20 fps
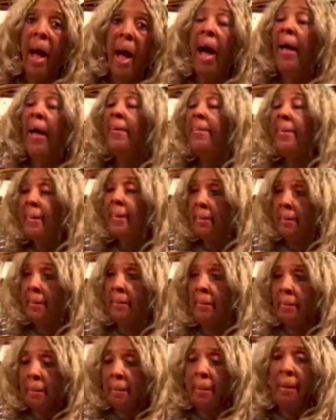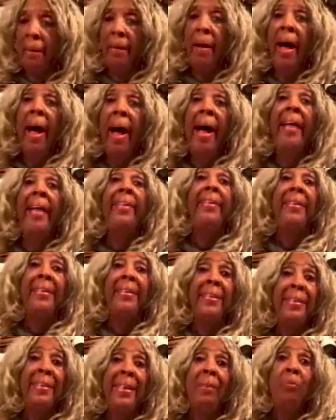I didn't. Well, I
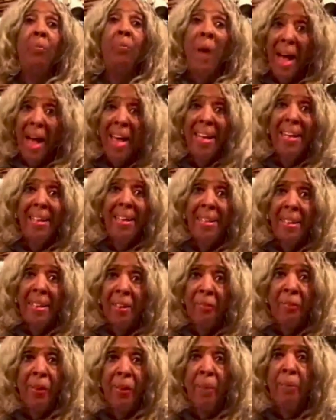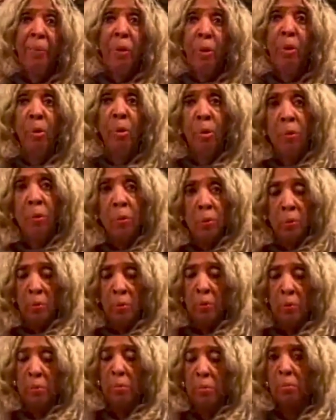just said, "Why didn't I hear from
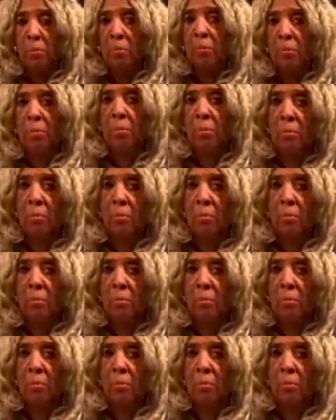you?"